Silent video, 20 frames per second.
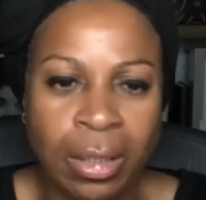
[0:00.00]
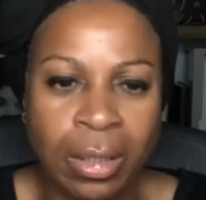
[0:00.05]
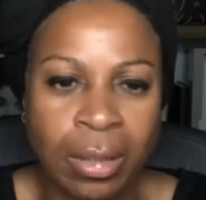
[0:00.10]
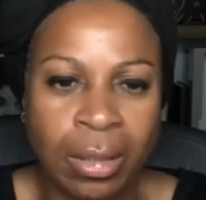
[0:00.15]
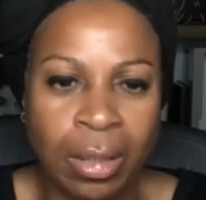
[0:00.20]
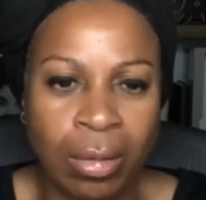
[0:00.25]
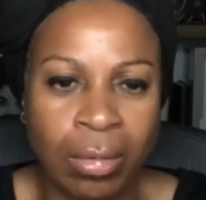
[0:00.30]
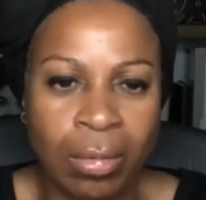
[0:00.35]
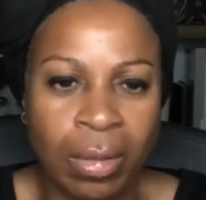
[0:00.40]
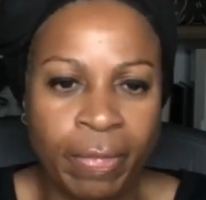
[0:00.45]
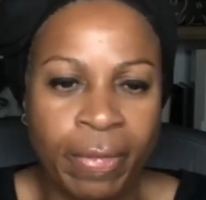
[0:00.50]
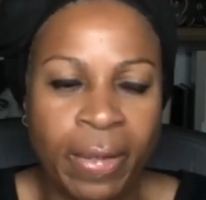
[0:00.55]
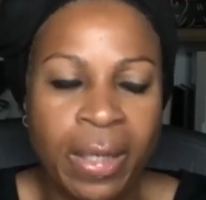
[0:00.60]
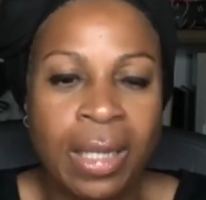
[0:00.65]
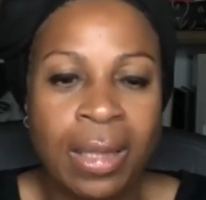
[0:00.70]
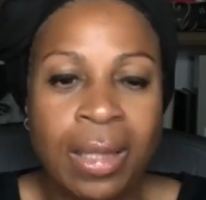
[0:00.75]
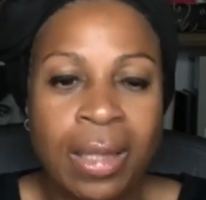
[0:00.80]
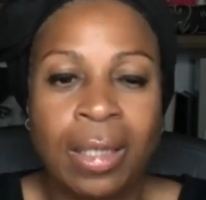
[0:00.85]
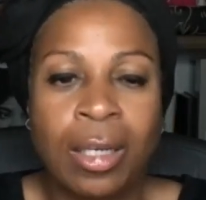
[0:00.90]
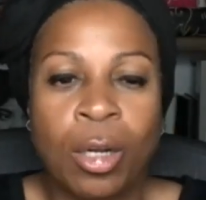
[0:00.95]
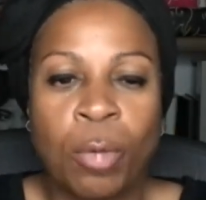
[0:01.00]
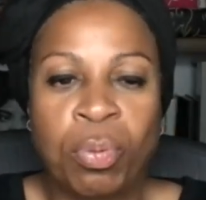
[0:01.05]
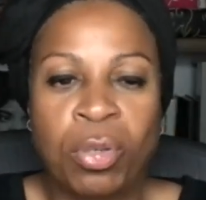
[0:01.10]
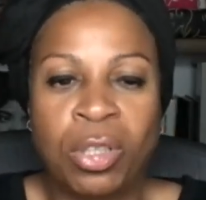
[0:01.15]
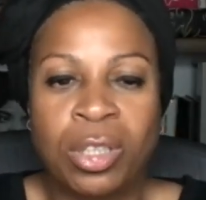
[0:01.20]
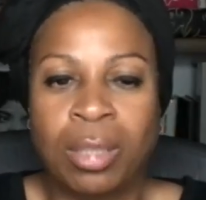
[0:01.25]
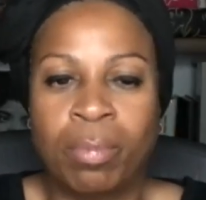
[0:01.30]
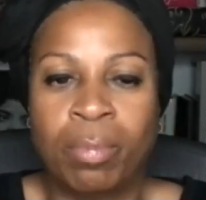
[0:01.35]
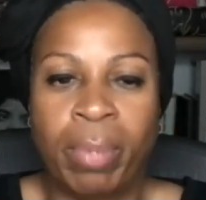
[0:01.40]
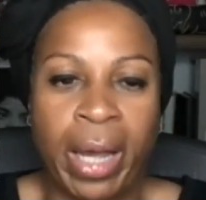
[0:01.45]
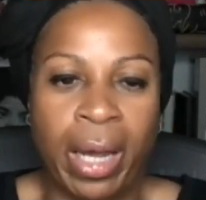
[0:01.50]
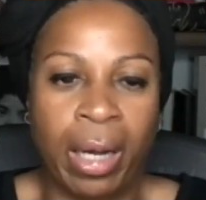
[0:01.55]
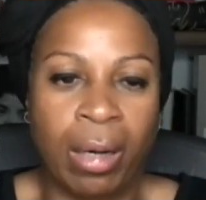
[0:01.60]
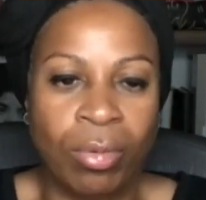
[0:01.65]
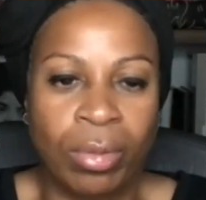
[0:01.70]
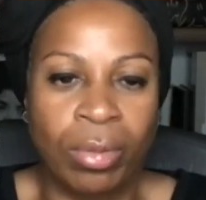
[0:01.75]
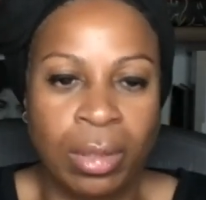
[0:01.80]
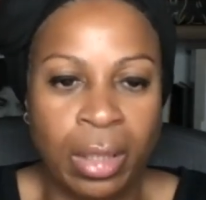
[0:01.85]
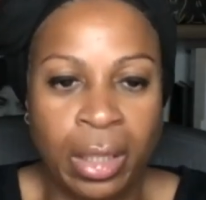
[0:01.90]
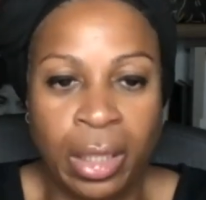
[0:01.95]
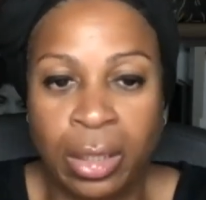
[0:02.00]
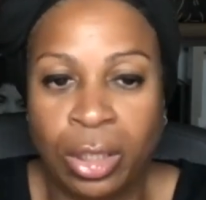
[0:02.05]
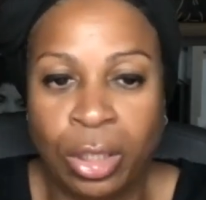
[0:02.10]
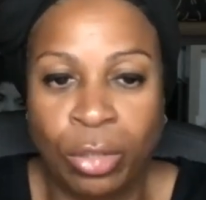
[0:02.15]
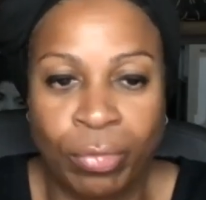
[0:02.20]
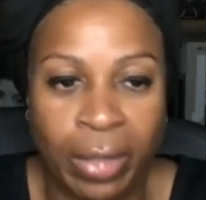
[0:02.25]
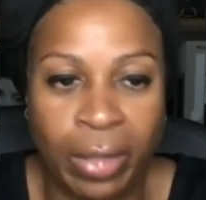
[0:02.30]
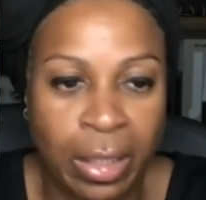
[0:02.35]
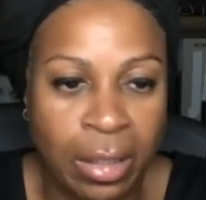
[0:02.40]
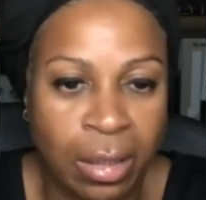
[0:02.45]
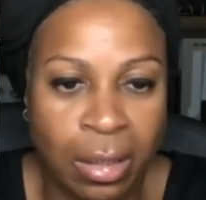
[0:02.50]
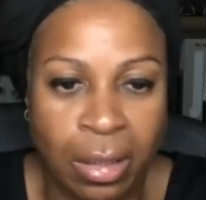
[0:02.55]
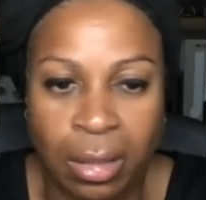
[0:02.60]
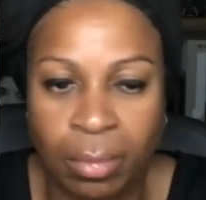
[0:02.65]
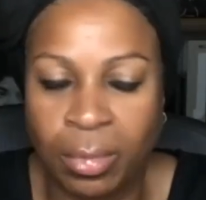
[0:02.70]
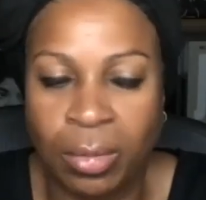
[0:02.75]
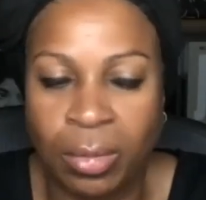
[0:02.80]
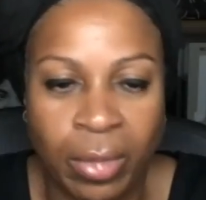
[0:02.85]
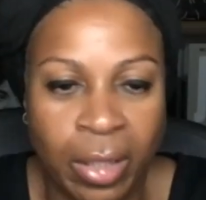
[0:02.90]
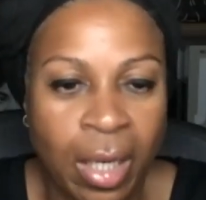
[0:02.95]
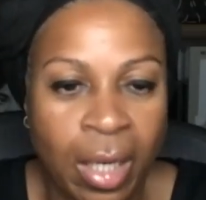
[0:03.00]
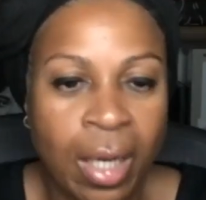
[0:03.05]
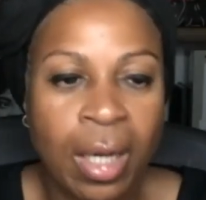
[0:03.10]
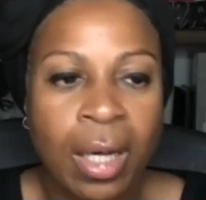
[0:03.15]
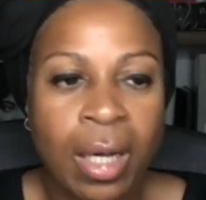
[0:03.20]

if anything, they're pushing back on anti-racism and what,